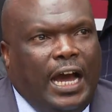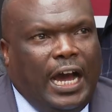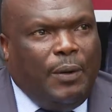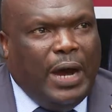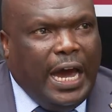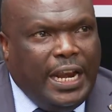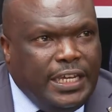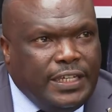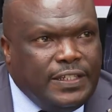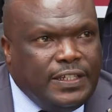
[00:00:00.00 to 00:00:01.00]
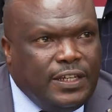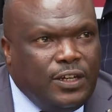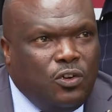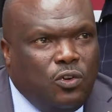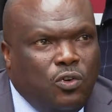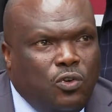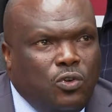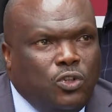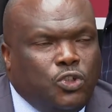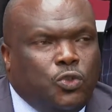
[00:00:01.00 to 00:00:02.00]
our earnings
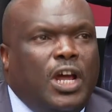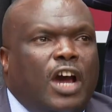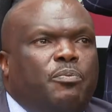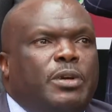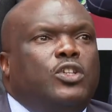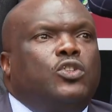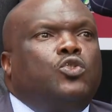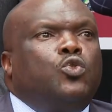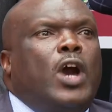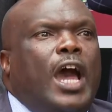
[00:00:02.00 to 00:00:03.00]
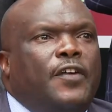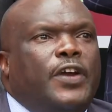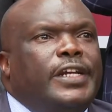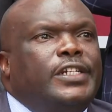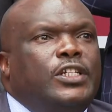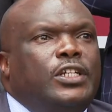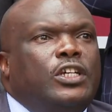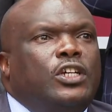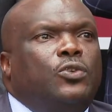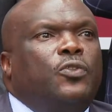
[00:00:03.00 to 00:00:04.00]
should have been 200
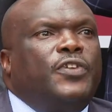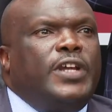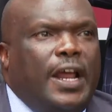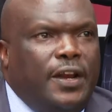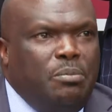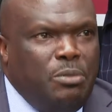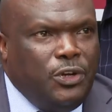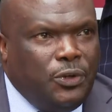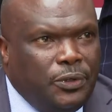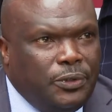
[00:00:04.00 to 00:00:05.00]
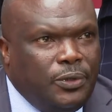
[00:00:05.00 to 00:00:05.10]
to 300 million